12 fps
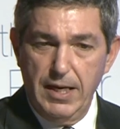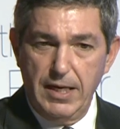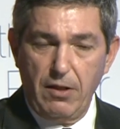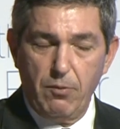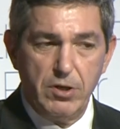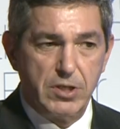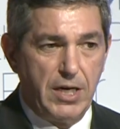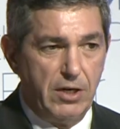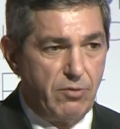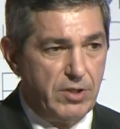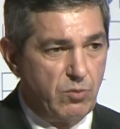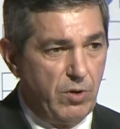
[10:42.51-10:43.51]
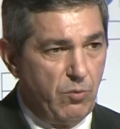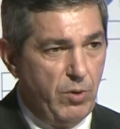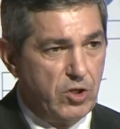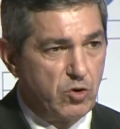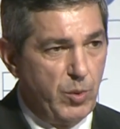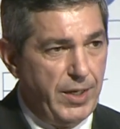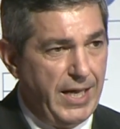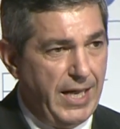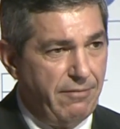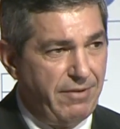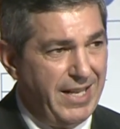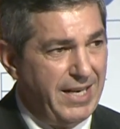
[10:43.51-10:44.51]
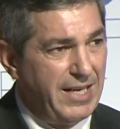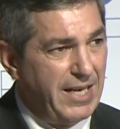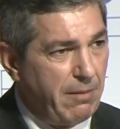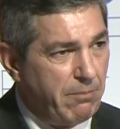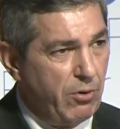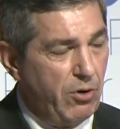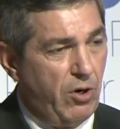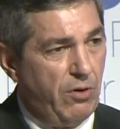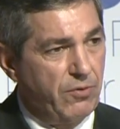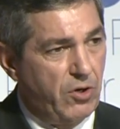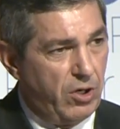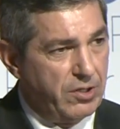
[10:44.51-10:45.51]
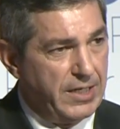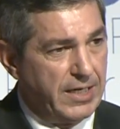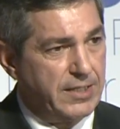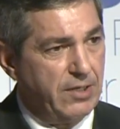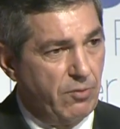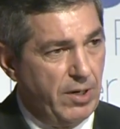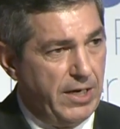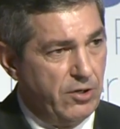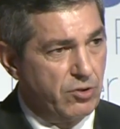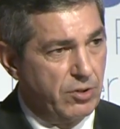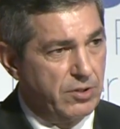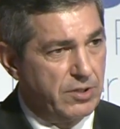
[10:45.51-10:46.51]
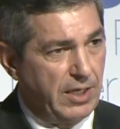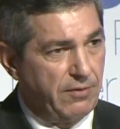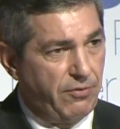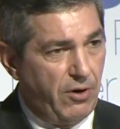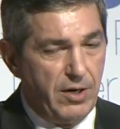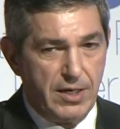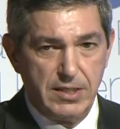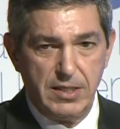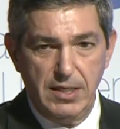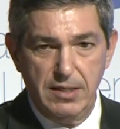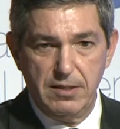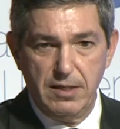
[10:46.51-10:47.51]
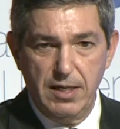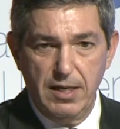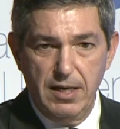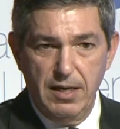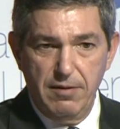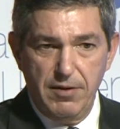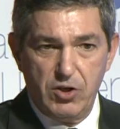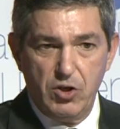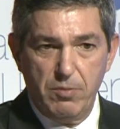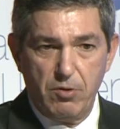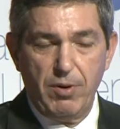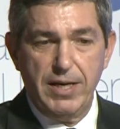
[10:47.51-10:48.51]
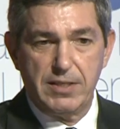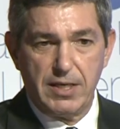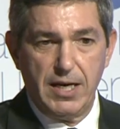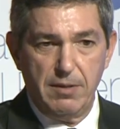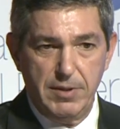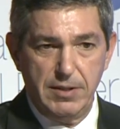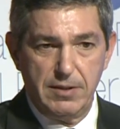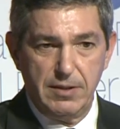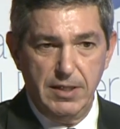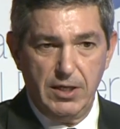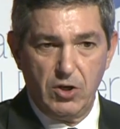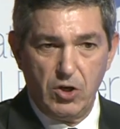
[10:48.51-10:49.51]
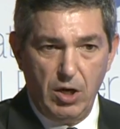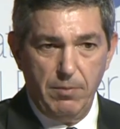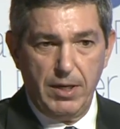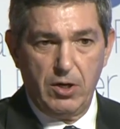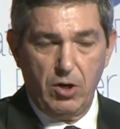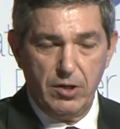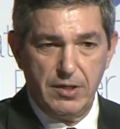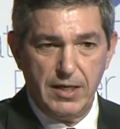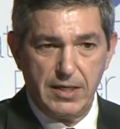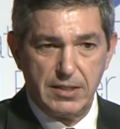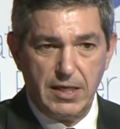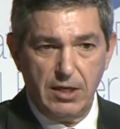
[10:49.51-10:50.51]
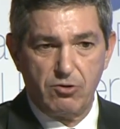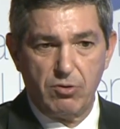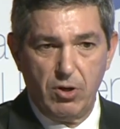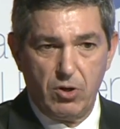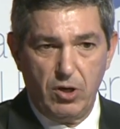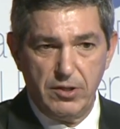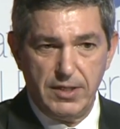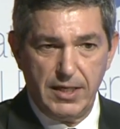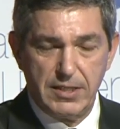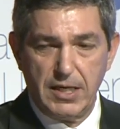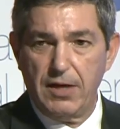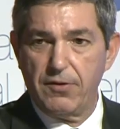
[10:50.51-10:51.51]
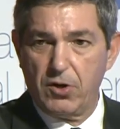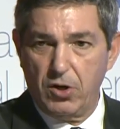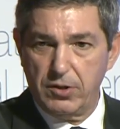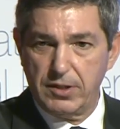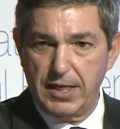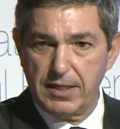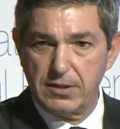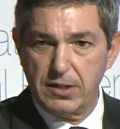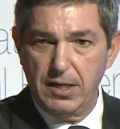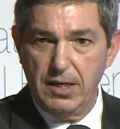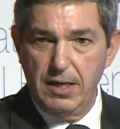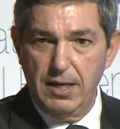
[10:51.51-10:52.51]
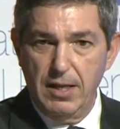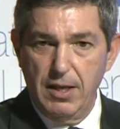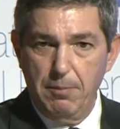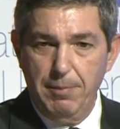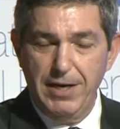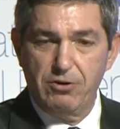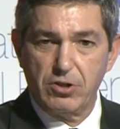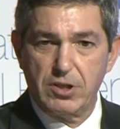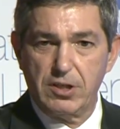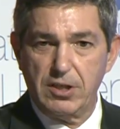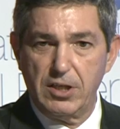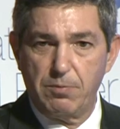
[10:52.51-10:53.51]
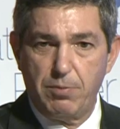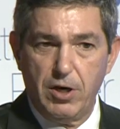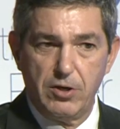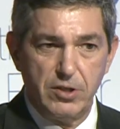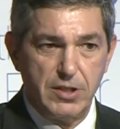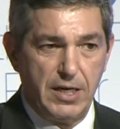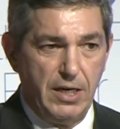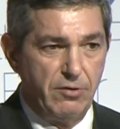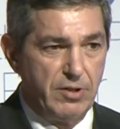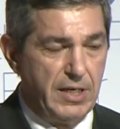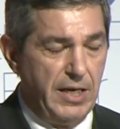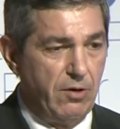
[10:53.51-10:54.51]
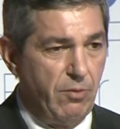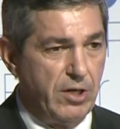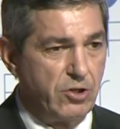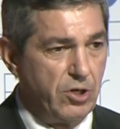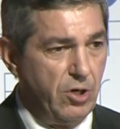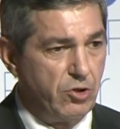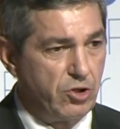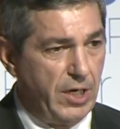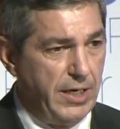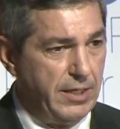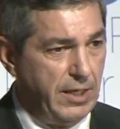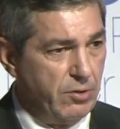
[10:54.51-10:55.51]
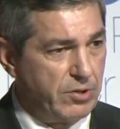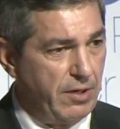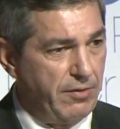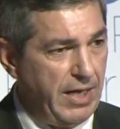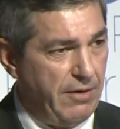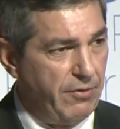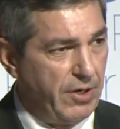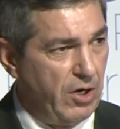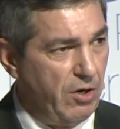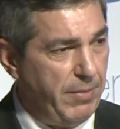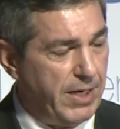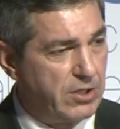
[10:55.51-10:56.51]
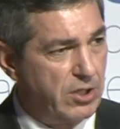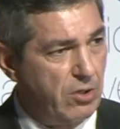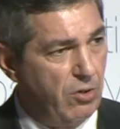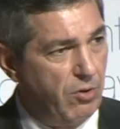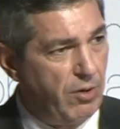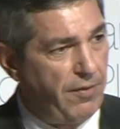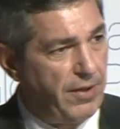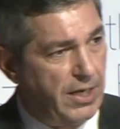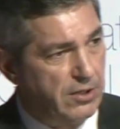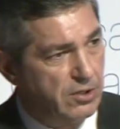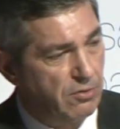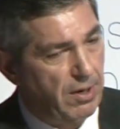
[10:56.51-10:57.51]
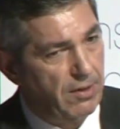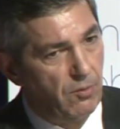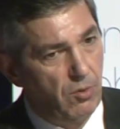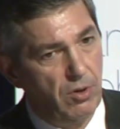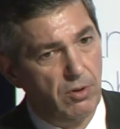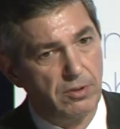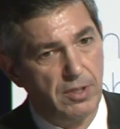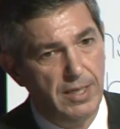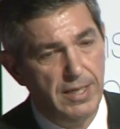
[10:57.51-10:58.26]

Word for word: In other words, countries with which we have a number of contacts and relations that far exceed the human rights element, economic contacts, cultural contacts, other contacts. Major strategic partners are countries like Russia or China or South Africa or Mexico or other countries around the world.